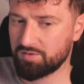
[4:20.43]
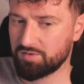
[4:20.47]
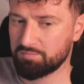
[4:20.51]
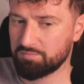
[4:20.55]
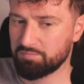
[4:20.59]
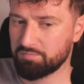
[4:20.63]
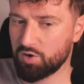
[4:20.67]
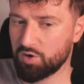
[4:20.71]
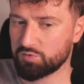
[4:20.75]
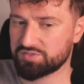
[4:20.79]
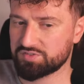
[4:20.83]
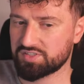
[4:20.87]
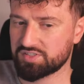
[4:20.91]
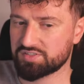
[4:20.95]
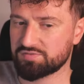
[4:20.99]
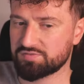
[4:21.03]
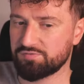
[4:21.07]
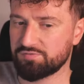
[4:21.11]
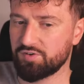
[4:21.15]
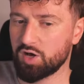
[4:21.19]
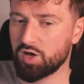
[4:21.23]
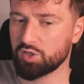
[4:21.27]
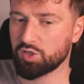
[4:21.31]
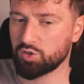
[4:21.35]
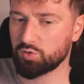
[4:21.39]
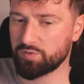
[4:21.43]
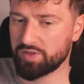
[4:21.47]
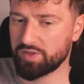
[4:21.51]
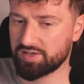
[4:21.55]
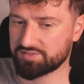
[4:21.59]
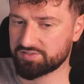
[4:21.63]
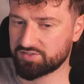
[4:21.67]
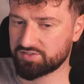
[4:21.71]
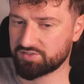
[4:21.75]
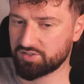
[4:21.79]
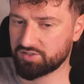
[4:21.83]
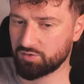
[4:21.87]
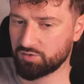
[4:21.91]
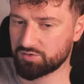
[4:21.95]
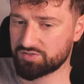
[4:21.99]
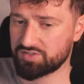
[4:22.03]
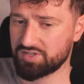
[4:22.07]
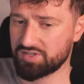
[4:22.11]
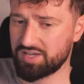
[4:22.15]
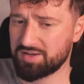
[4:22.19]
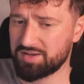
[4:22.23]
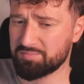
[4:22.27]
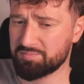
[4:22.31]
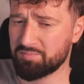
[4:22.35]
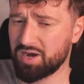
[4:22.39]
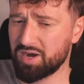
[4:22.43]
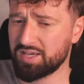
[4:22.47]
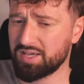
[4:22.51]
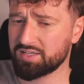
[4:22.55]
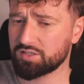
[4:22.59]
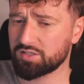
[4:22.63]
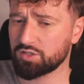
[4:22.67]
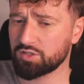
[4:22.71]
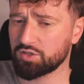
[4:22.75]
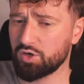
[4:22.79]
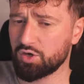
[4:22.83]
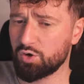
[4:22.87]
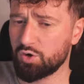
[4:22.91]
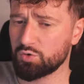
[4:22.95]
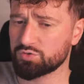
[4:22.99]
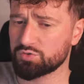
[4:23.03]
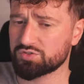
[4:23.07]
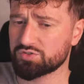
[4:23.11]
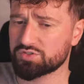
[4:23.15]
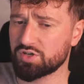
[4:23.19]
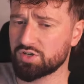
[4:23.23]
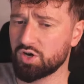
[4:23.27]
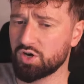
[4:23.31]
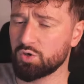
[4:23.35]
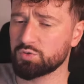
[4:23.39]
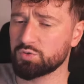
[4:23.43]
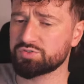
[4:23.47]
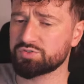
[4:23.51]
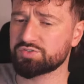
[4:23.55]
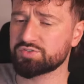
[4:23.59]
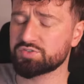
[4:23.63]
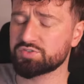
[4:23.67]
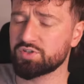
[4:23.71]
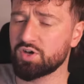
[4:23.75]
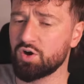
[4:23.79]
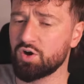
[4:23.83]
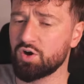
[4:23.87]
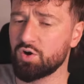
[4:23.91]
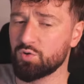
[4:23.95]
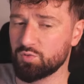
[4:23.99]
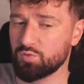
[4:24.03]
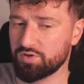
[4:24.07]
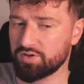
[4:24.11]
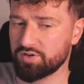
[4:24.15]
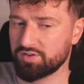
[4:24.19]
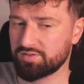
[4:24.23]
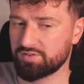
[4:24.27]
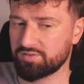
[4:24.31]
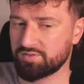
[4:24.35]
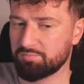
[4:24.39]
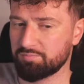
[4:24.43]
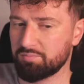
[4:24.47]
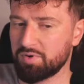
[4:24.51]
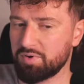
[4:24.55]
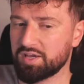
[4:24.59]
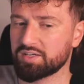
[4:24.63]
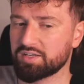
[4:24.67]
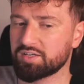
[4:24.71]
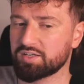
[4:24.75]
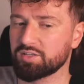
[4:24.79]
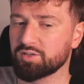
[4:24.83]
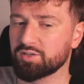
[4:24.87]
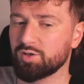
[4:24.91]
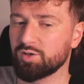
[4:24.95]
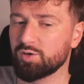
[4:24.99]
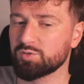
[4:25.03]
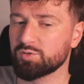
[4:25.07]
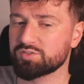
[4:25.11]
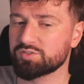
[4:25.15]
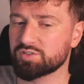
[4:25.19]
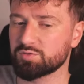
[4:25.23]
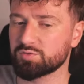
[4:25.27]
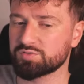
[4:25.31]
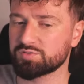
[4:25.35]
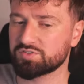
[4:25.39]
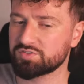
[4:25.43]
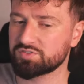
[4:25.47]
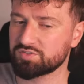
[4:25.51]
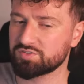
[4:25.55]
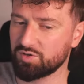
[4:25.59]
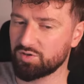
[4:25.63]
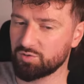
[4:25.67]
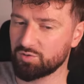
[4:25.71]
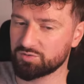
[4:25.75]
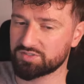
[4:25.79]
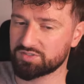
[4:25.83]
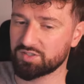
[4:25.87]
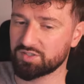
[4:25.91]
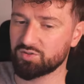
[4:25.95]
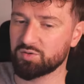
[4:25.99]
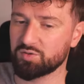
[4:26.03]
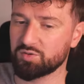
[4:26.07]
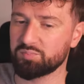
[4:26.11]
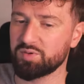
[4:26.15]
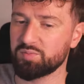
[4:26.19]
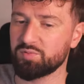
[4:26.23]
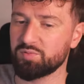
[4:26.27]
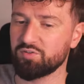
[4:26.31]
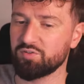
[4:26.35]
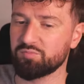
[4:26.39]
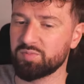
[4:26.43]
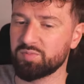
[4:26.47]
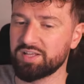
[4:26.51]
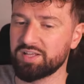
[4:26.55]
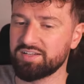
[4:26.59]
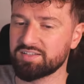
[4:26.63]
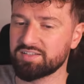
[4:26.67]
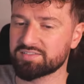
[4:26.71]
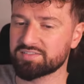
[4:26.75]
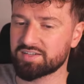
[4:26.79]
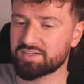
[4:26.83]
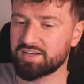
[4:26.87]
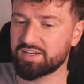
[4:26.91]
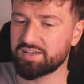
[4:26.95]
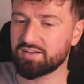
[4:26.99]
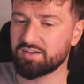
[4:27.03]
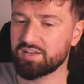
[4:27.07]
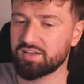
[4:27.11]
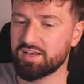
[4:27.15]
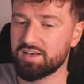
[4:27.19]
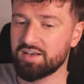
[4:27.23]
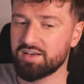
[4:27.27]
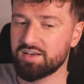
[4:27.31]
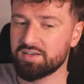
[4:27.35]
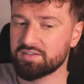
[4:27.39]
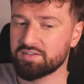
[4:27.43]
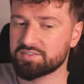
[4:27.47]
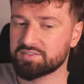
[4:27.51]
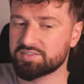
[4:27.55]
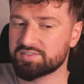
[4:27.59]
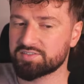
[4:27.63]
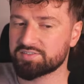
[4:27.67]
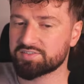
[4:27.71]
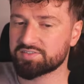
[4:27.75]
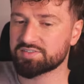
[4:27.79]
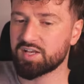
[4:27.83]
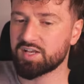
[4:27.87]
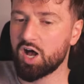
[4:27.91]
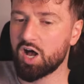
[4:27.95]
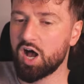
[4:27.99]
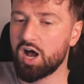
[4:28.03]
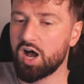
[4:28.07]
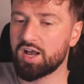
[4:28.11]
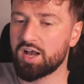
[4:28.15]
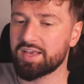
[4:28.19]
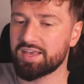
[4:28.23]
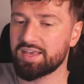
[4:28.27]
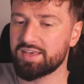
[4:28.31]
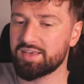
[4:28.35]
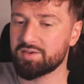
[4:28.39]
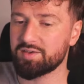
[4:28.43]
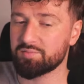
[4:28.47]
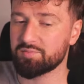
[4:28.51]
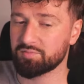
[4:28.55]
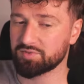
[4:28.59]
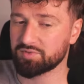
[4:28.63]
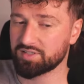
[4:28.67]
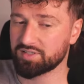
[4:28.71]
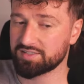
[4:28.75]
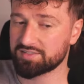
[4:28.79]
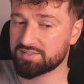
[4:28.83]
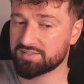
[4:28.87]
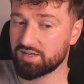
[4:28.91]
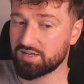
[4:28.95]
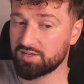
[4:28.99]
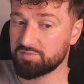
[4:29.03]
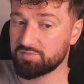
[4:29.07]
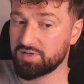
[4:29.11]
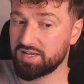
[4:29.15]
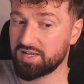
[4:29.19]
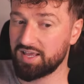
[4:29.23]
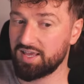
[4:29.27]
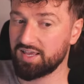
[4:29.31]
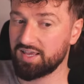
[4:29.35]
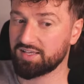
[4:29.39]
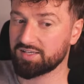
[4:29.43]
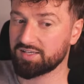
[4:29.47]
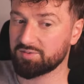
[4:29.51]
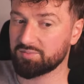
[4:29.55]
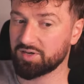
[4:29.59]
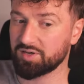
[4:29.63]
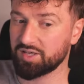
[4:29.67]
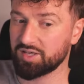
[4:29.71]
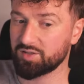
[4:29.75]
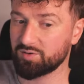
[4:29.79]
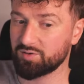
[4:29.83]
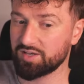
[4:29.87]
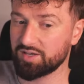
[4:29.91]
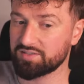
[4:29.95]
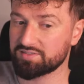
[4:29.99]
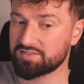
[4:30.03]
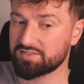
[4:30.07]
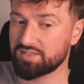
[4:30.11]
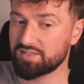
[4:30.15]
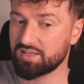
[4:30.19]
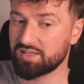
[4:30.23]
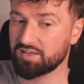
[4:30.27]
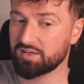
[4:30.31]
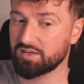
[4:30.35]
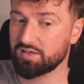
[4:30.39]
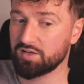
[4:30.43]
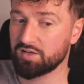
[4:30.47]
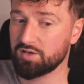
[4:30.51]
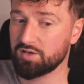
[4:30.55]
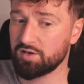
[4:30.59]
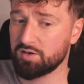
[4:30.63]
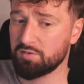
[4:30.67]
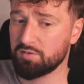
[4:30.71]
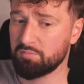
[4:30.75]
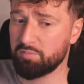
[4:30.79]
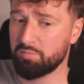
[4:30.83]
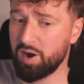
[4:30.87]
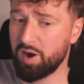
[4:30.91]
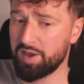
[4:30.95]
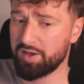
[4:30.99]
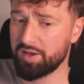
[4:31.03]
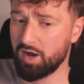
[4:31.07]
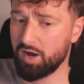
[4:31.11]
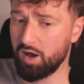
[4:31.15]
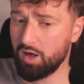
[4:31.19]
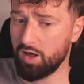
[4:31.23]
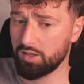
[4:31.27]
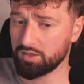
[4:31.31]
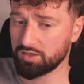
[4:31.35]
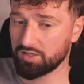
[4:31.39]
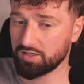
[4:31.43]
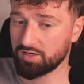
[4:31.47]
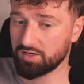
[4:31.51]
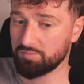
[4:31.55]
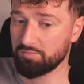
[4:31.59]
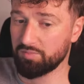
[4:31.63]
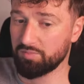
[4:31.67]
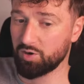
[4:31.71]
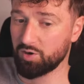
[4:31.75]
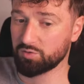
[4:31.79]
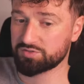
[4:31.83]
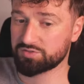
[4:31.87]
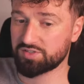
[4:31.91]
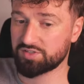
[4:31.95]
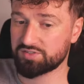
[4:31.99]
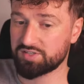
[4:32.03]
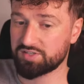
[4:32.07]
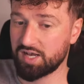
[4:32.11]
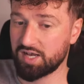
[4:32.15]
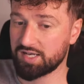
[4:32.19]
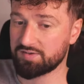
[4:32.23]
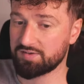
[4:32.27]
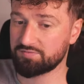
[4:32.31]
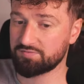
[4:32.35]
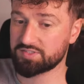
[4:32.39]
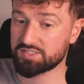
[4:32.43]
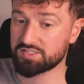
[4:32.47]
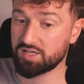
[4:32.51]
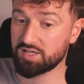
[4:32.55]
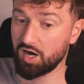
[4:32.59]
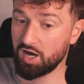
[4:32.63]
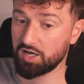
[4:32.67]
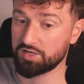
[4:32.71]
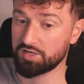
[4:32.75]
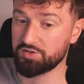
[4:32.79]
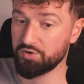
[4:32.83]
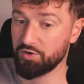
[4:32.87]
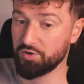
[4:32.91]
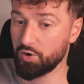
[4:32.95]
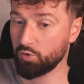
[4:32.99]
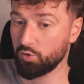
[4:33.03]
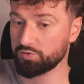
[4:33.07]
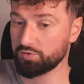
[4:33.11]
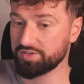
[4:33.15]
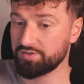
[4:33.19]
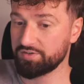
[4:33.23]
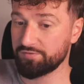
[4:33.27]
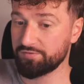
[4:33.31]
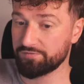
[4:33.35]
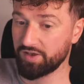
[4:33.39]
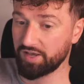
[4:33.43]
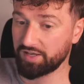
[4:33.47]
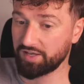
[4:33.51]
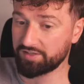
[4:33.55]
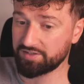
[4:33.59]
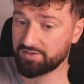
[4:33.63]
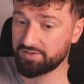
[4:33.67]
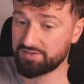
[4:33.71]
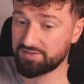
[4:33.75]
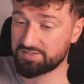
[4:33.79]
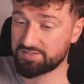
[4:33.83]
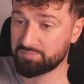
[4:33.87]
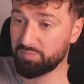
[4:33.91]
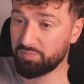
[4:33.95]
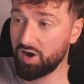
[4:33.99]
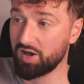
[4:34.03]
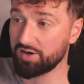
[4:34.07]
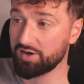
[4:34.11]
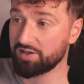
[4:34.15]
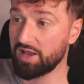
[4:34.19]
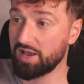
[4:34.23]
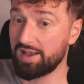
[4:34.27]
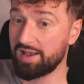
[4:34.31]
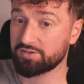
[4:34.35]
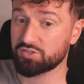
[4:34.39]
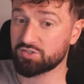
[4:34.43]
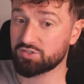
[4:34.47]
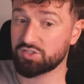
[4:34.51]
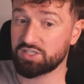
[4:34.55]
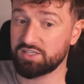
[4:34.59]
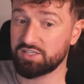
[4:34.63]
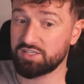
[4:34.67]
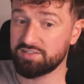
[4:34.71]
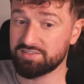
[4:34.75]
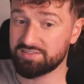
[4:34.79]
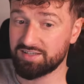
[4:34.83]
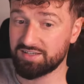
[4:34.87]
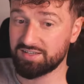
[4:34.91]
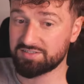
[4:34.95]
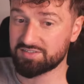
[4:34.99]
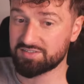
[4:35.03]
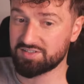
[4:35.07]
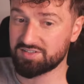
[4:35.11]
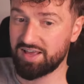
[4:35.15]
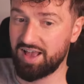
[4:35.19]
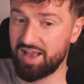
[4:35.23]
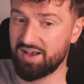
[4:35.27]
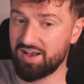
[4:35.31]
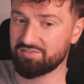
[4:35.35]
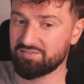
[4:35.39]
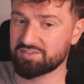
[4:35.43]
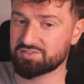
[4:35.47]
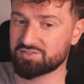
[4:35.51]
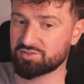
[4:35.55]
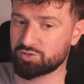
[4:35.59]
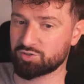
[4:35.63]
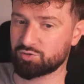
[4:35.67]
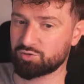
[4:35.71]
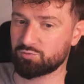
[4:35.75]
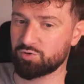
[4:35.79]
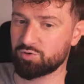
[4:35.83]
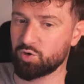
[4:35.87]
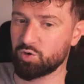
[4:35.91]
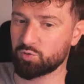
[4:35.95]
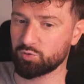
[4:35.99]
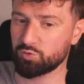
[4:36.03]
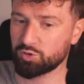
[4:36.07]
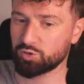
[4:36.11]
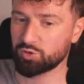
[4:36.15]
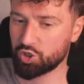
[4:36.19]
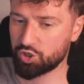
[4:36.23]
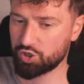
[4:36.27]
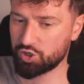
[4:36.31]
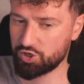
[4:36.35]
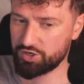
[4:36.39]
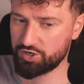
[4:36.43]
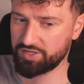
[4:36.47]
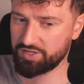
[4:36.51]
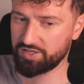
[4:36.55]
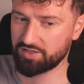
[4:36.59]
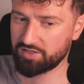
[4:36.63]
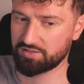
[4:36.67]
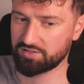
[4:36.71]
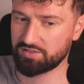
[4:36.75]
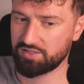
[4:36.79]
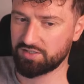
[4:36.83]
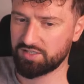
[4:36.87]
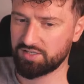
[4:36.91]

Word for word: Moses followed that stone, saying, "My clothes, O stone, my clothes, O stone," till the people of Bani Israel saw him. They saw him naked, by the way, and said, "By Allah, Moses has got no defect in his body." Actually, he doesn't have a scrotal hernia.